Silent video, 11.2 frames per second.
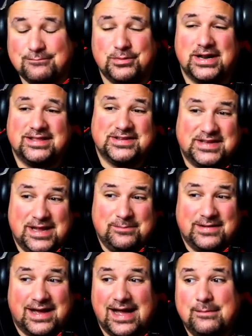But at the same
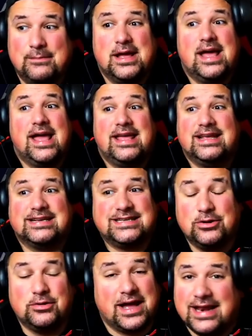time, you
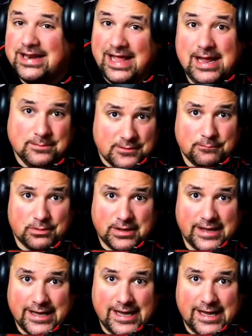still got a game to play.